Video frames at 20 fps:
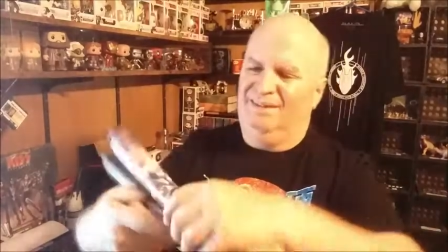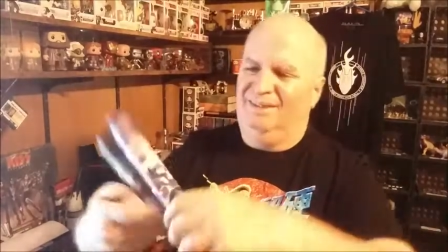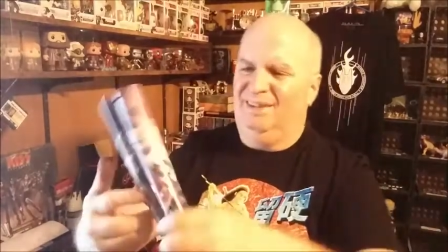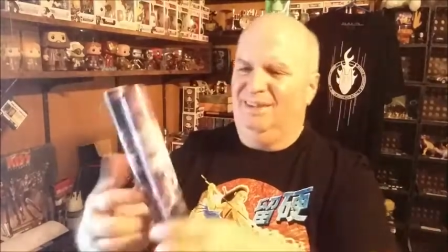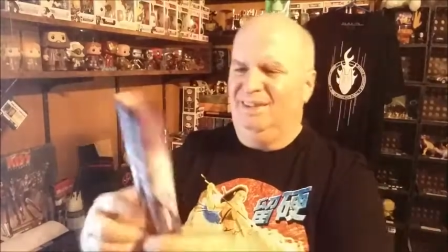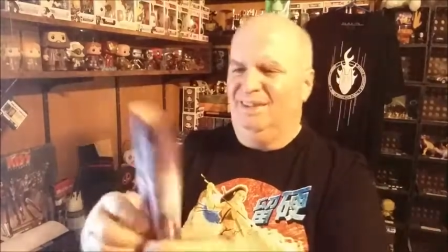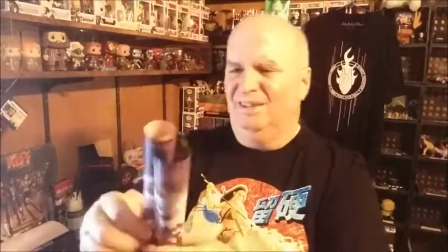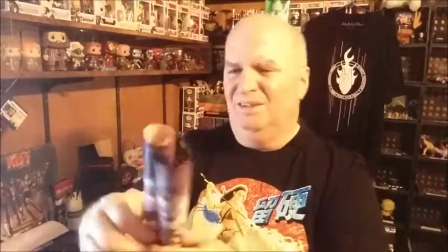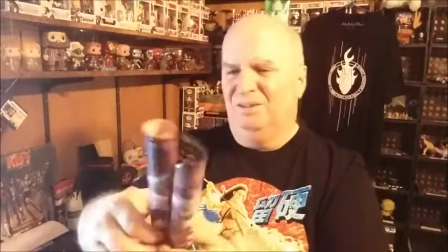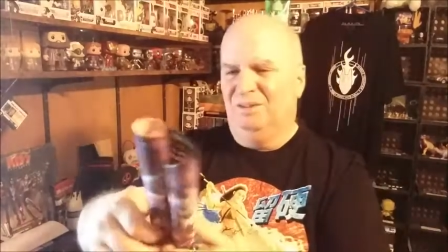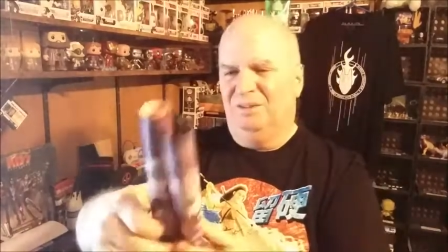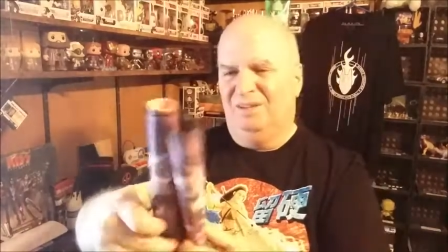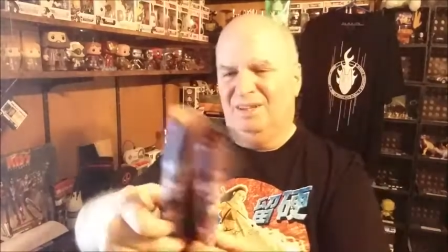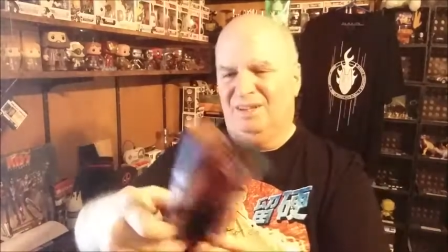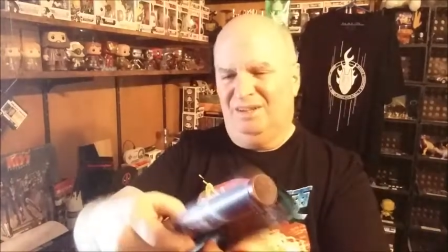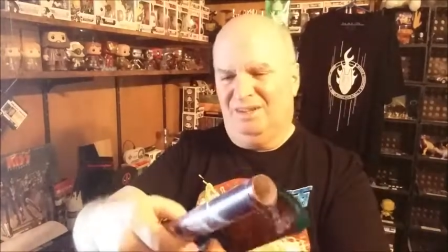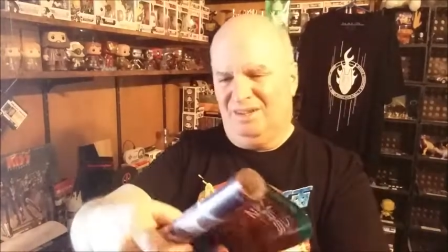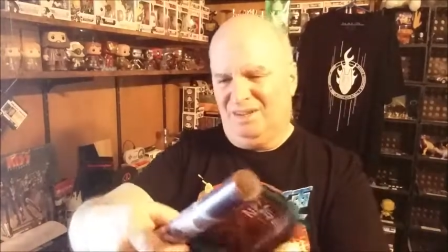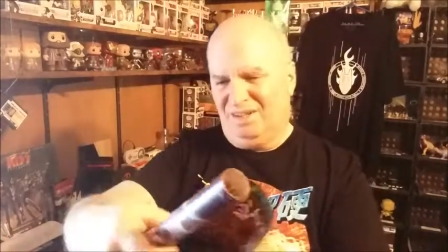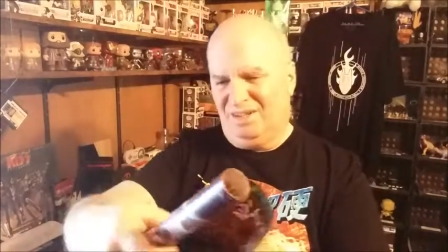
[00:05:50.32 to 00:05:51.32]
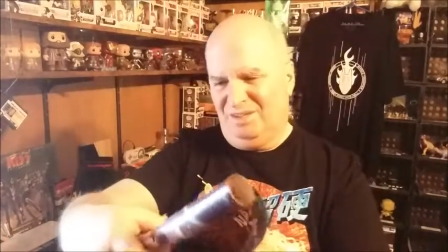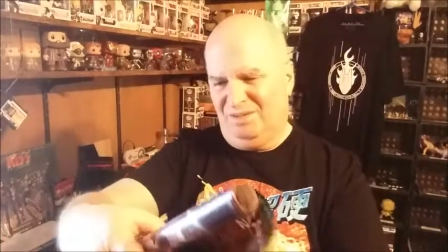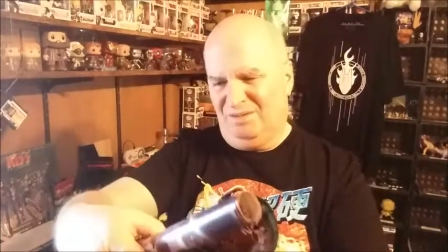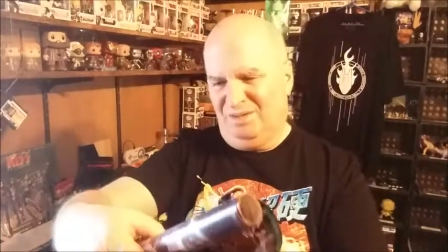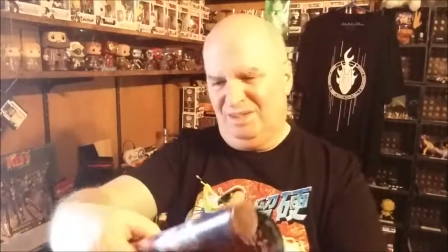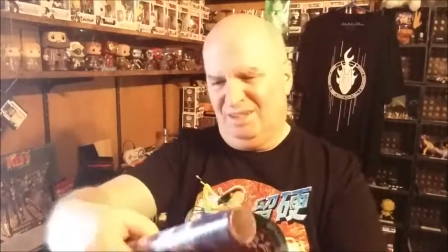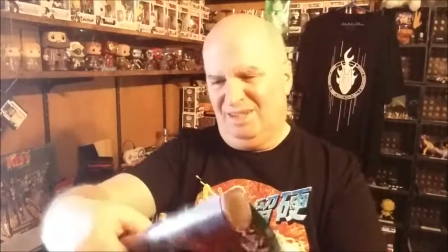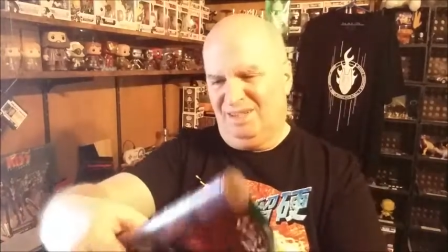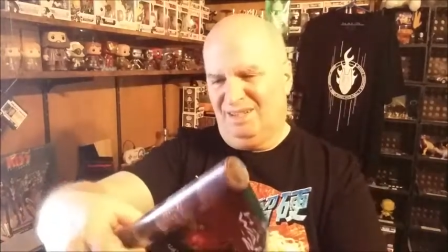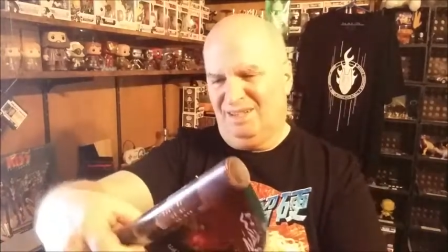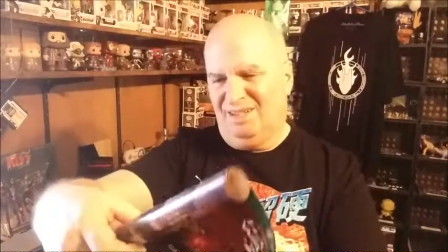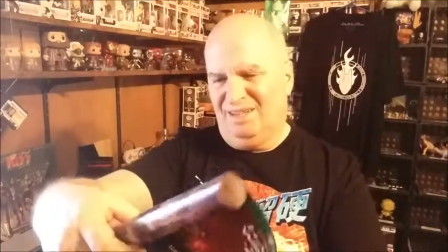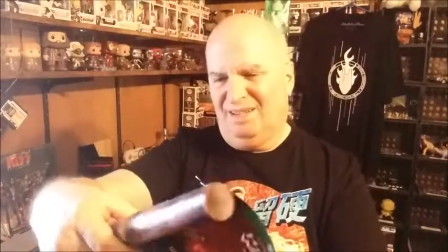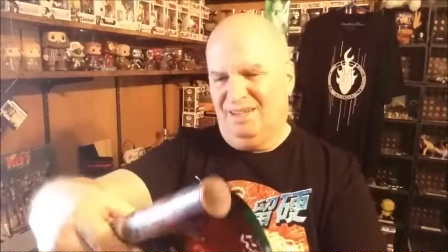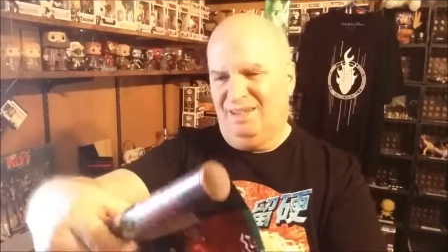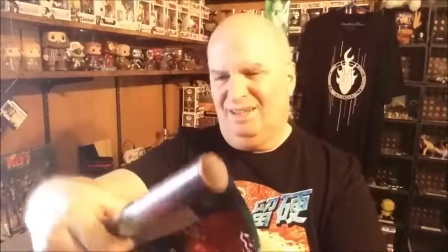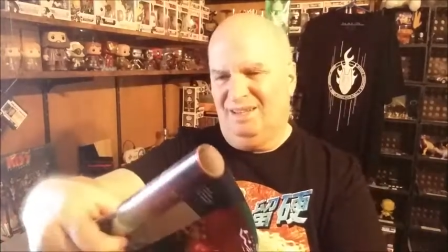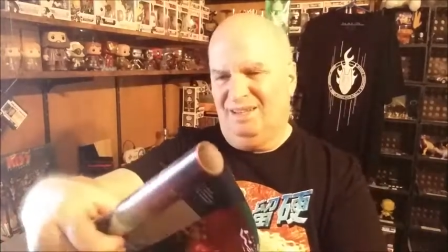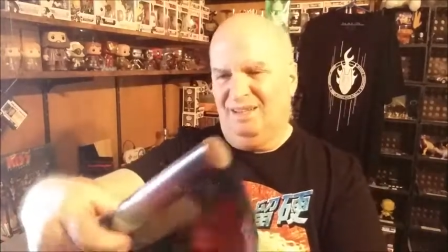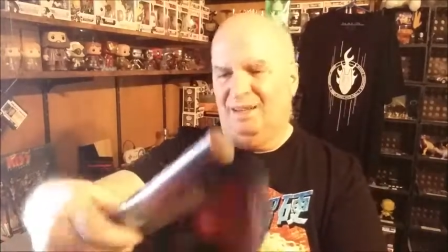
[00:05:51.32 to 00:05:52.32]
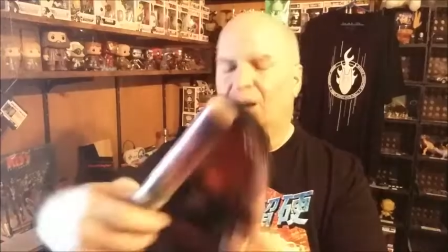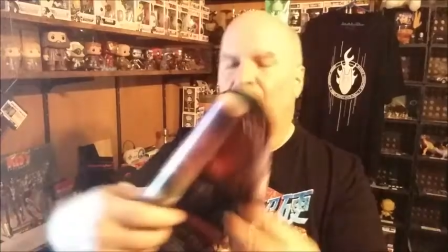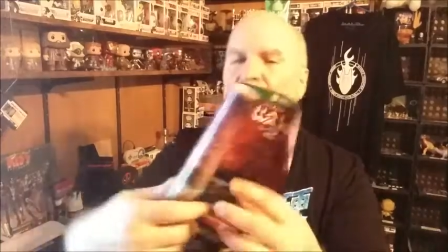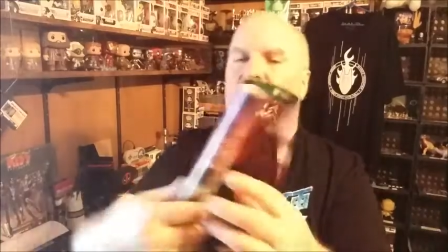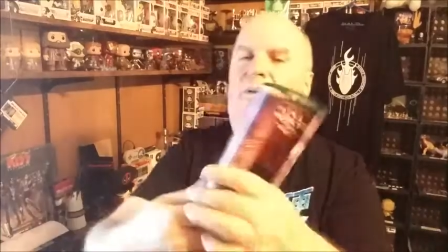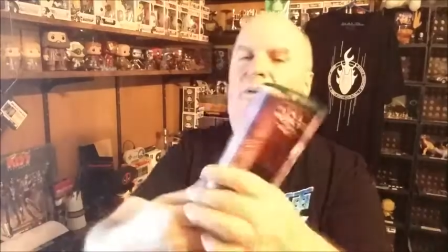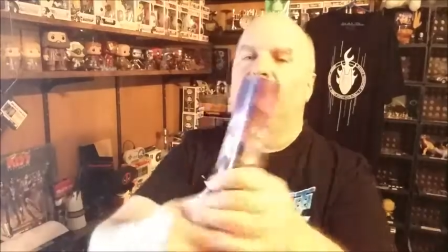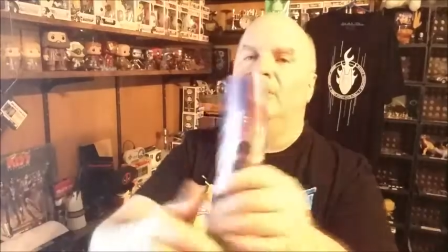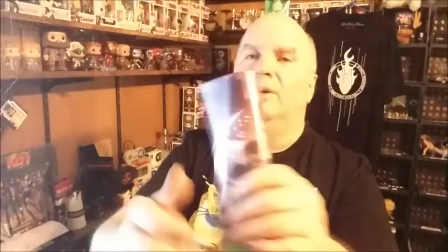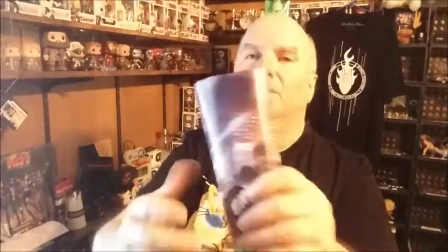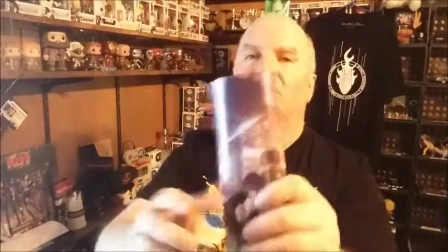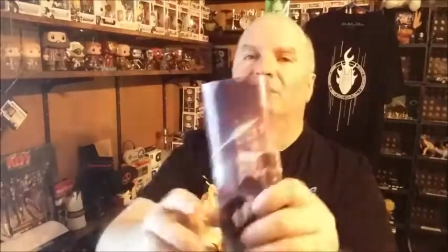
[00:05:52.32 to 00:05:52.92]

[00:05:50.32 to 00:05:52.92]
Did we go in the right direction with it? Oh, here we go.